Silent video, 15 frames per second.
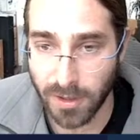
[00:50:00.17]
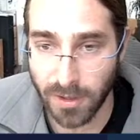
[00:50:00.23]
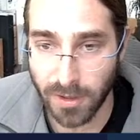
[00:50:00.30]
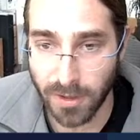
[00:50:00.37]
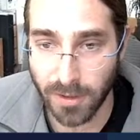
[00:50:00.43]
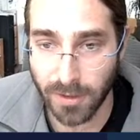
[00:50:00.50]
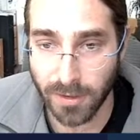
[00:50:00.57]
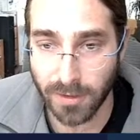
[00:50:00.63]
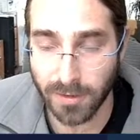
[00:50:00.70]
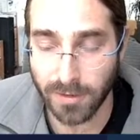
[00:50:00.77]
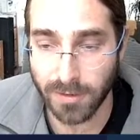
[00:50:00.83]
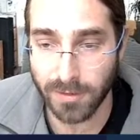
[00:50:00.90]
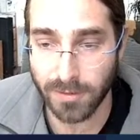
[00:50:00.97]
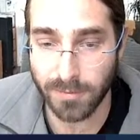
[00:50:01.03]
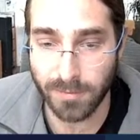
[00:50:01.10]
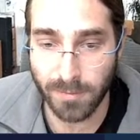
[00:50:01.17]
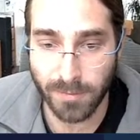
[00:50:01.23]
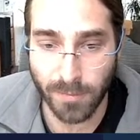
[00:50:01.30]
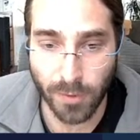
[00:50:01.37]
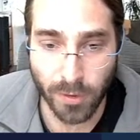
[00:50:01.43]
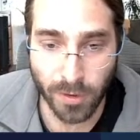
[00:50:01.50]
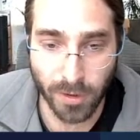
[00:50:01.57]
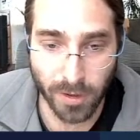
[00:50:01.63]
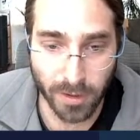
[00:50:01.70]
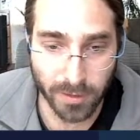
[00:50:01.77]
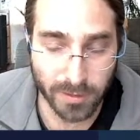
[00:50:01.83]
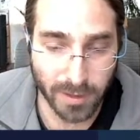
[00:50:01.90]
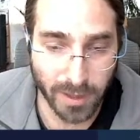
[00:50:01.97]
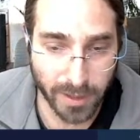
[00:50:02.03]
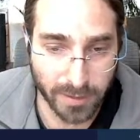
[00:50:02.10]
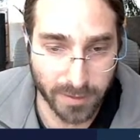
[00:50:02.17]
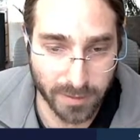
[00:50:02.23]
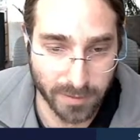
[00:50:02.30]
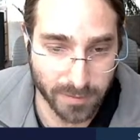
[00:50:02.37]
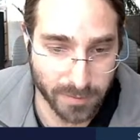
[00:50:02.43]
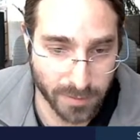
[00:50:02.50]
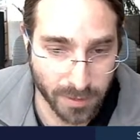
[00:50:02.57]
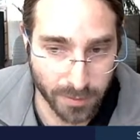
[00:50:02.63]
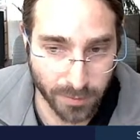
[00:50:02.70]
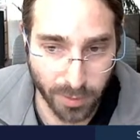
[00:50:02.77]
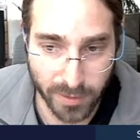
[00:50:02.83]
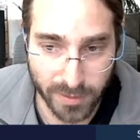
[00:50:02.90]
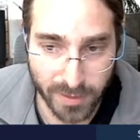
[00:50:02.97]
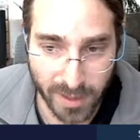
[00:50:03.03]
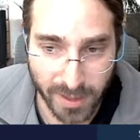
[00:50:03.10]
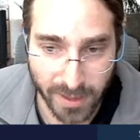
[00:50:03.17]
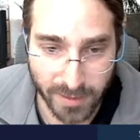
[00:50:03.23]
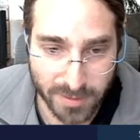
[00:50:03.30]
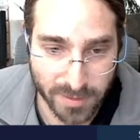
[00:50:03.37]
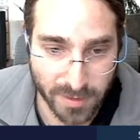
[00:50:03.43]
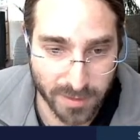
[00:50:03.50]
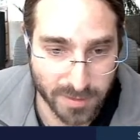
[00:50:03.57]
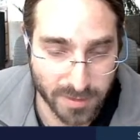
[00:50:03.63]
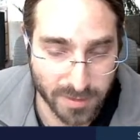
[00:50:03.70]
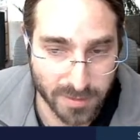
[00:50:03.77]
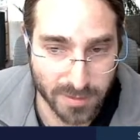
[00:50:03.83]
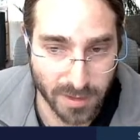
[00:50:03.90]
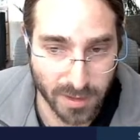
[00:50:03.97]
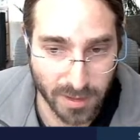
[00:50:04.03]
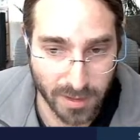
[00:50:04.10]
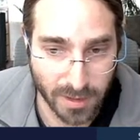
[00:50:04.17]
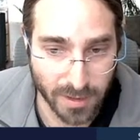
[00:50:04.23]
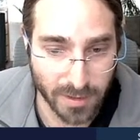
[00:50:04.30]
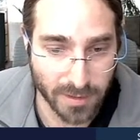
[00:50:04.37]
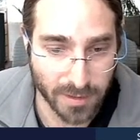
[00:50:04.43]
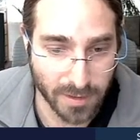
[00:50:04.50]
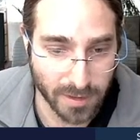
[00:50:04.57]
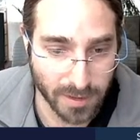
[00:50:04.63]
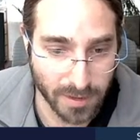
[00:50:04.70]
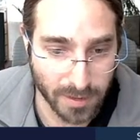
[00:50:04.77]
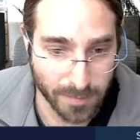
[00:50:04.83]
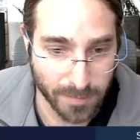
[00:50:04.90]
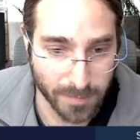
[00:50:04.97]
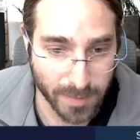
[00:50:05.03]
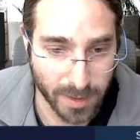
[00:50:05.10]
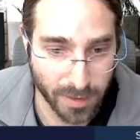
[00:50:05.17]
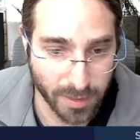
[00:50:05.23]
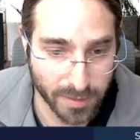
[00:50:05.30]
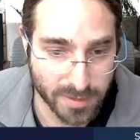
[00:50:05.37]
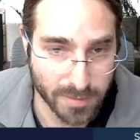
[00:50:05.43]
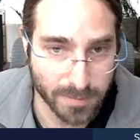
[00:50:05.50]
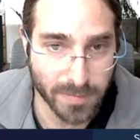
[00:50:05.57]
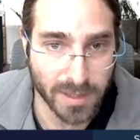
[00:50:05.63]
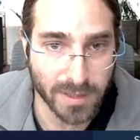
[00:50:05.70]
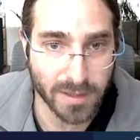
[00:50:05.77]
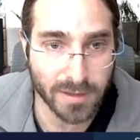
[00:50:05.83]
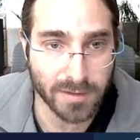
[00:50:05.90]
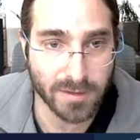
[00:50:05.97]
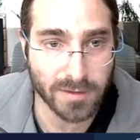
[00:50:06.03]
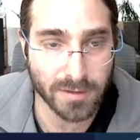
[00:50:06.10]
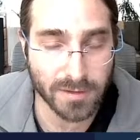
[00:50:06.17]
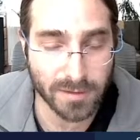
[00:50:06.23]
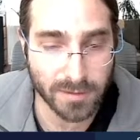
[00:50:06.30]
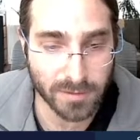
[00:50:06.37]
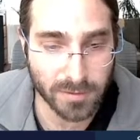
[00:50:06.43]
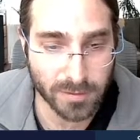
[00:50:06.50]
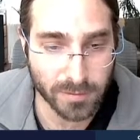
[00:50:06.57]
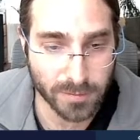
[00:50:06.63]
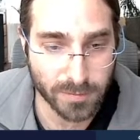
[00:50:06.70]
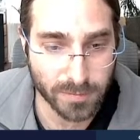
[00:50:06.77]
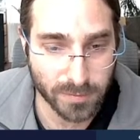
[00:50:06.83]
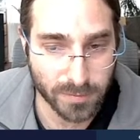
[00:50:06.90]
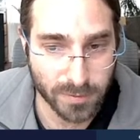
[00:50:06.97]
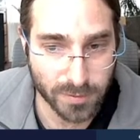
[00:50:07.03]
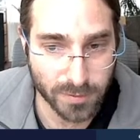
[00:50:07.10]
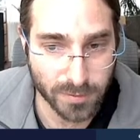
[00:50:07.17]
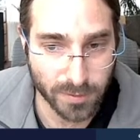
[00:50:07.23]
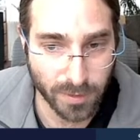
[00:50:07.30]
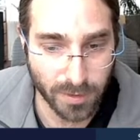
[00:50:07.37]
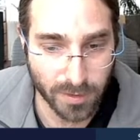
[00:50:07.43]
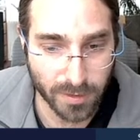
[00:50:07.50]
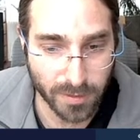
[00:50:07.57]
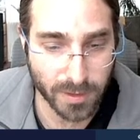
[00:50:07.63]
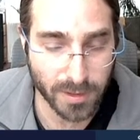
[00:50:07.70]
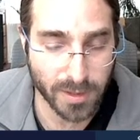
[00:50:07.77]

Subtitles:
are more like note the dates. This is, I think, submitted to the